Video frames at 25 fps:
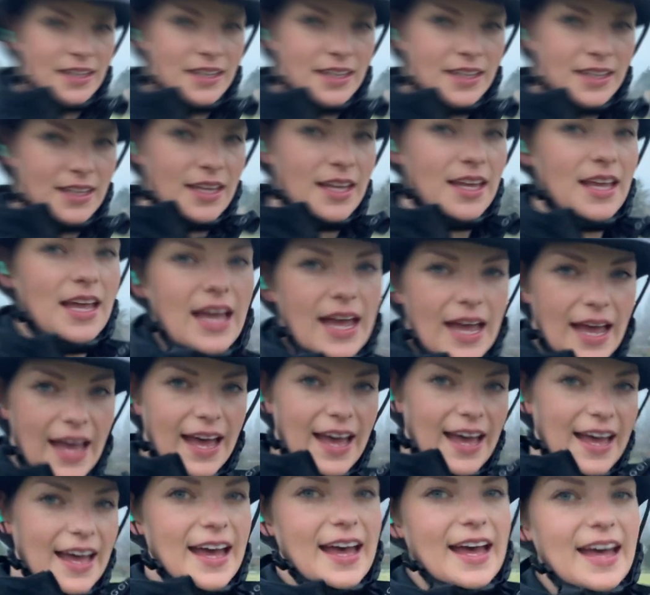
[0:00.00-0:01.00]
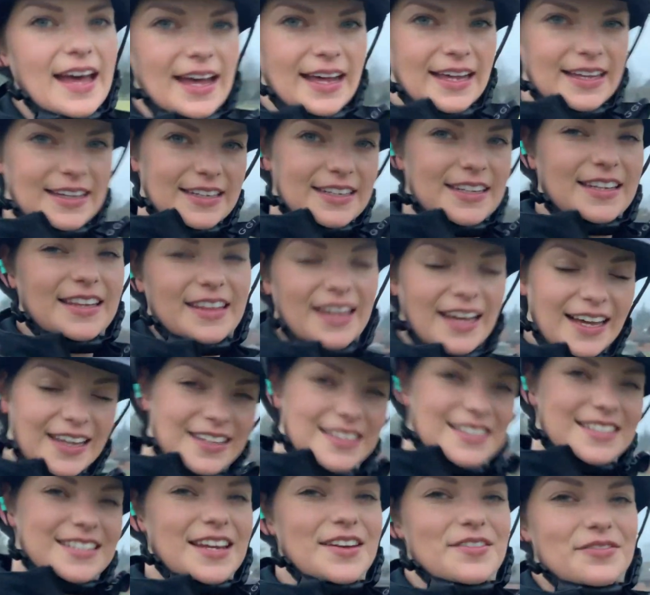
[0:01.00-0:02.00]
Might have to practice. And that,
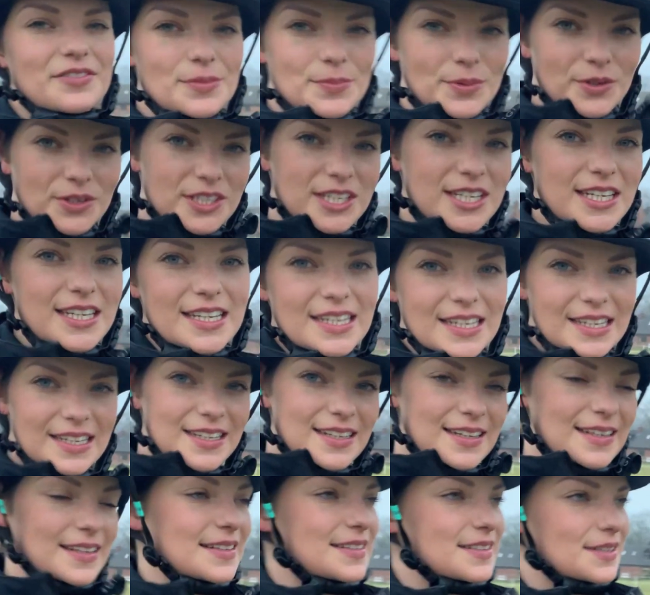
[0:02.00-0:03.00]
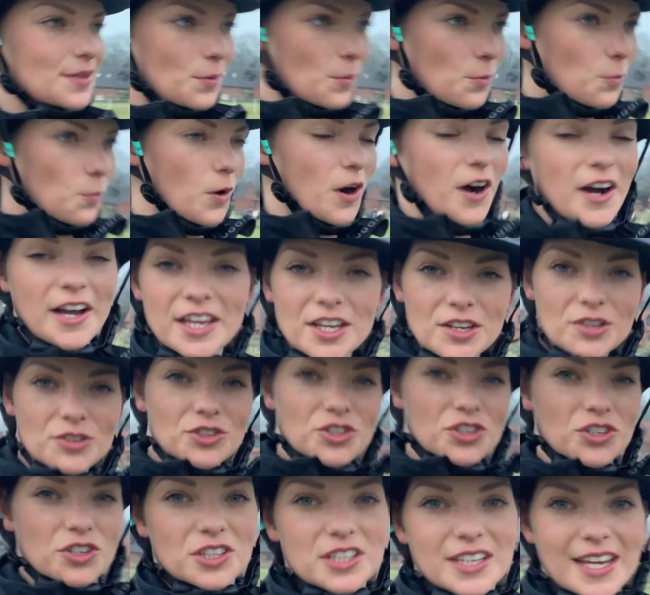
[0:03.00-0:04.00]
everybody, is why you
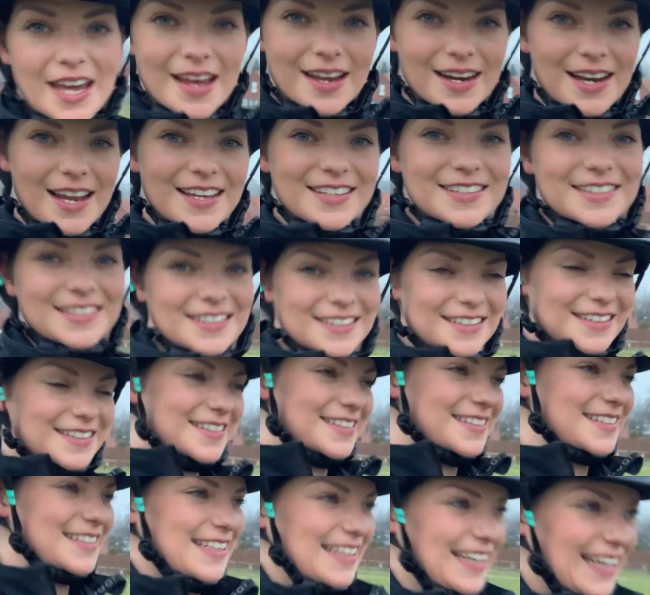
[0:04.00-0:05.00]
should get lessons.